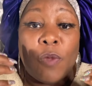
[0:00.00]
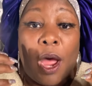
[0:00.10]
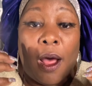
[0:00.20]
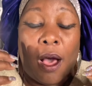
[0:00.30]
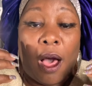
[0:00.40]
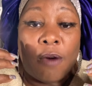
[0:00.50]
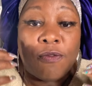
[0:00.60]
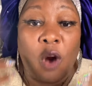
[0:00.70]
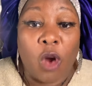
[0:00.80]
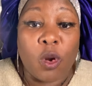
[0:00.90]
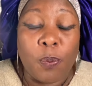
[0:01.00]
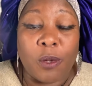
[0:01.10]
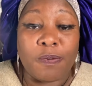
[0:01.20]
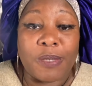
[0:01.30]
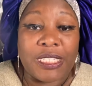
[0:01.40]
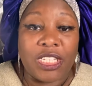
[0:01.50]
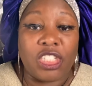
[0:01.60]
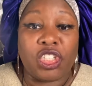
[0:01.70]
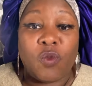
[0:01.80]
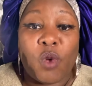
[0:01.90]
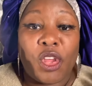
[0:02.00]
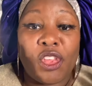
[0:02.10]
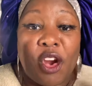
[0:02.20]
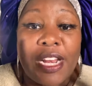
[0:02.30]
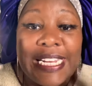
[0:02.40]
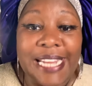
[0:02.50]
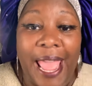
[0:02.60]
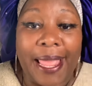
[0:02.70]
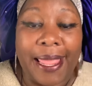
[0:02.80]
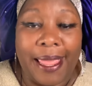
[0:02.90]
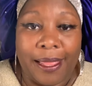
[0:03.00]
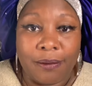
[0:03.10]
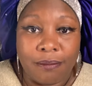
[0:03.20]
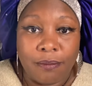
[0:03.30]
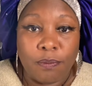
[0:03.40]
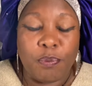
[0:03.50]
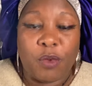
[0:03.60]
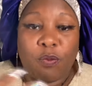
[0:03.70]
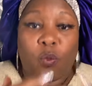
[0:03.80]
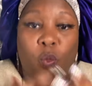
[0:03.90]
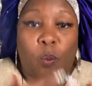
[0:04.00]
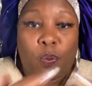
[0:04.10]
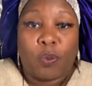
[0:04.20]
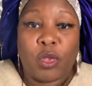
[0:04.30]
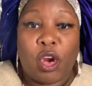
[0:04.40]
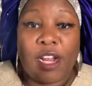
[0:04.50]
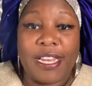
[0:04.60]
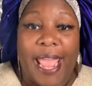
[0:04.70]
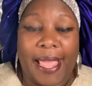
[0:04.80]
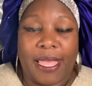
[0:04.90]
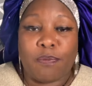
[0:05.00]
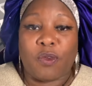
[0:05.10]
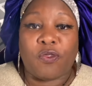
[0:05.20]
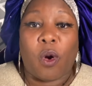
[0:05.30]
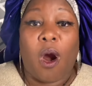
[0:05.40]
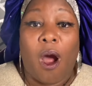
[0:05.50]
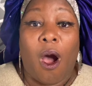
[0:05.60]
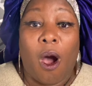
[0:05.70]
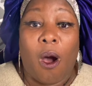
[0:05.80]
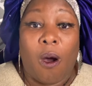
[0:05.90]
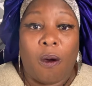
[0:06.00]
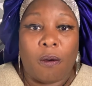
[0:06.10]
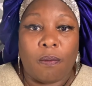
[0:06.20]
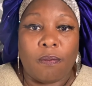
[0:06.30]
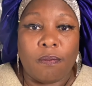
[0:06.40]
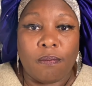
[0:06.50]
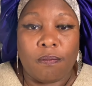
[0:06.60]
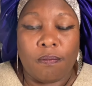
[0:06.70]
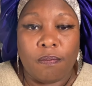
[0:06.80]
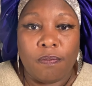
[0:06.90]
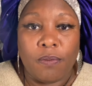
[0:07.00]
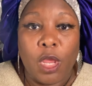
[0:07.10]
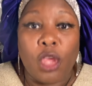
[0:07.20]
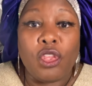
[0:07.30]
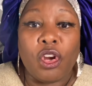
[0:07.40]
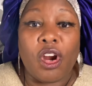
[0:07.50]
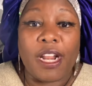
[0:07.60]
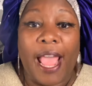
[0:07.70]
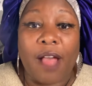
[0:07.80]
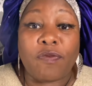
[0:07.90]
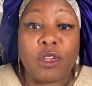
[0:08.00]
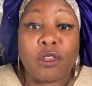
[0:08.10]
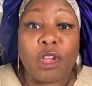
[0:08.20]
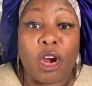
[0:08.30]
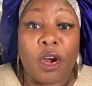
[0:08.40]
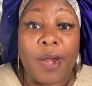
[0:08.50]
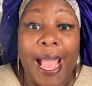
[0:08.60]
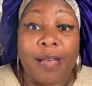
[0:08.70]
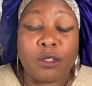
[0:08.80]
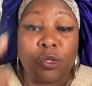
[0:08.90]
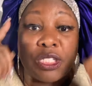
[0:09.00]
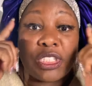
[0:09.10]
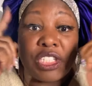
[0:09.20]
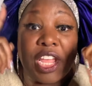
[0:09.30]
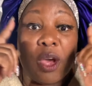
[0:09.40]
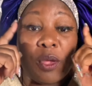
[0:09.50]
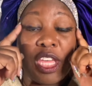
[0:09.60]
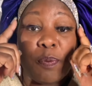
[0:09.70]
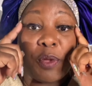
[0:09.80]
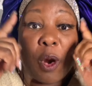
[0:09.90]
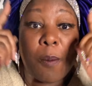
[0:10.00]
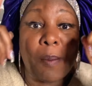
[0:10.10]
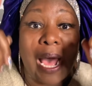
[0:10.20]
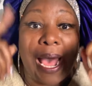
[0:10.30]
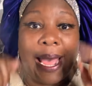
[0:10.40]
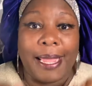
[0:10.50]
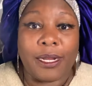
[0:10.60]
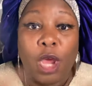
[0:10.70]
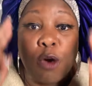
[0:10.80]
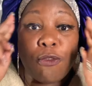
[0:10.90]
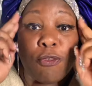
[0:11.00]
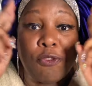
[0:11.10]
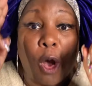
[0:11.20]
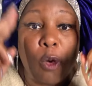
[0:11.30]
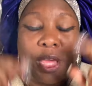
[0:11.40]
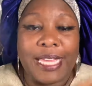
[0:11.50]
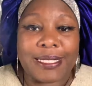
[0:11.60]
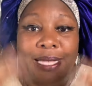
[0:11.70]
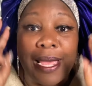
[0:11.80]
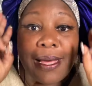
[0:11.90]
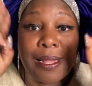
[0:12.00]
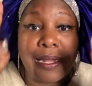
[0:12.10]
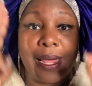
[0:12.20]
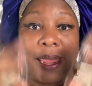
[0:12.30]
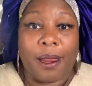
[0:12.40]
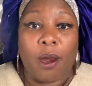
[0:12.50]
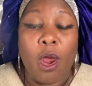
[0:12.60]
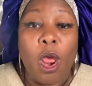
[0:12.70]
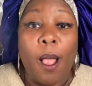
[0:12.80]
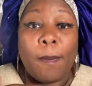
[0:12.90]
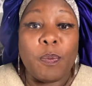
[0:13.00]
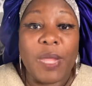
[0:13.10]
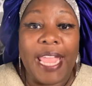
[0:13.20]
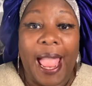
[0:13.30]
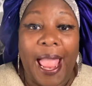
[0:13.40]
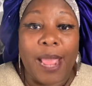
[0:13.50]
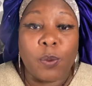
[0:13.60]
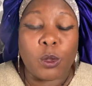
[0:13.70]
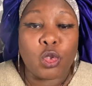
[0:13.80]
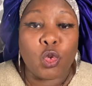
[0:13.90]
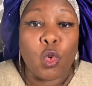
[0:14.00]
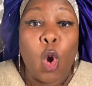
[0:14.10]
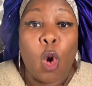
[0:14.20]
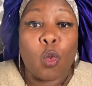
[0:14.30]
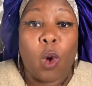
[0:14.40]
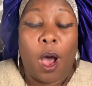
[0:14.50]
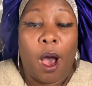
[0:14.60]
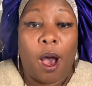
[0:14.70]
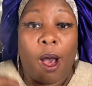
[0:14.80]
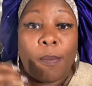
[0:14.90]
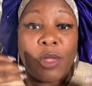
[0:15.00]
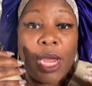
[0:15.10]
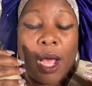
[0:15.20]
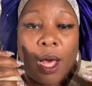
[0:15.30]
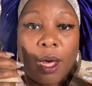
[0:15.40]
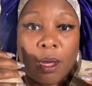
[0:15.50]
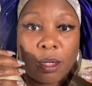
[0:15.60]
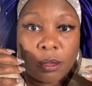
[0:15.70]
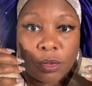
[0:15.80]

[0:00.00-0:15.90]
a, a vulnerable position where you're naked you're naked before all you're going to have to learn how to still keep your mind focused clear be able to uh, uh,